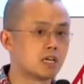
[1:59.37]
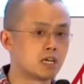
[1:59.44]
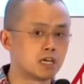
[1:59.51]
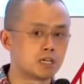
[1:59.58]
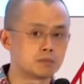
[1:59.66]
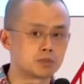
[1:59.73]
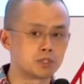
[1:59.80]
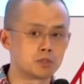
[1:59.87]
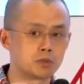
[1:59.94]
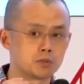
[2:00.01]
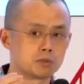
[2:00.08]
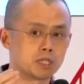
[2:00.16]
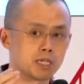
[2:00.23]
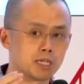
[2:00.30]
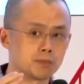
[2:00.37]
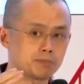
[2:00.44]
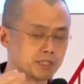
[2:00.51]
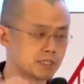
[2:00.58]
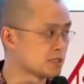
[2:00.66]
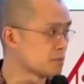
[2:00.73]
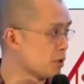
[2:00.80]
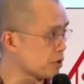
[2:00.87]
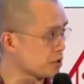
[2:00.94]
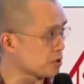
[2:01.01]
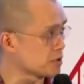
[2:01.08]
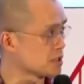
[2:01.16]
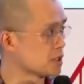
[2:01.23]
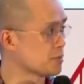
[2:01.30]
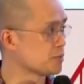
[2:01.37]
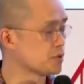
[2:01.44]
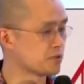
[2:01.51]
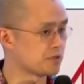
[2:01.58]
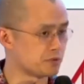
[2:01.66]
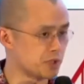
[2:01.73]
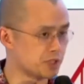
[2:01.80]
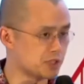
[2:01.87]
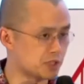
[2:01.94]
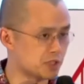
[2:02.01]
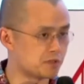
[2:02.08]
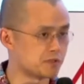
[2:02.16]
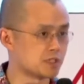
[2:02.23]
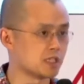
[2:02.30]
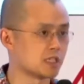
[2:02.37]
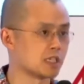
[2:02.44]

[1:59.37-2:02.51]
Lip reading: So business models, proof of reserves,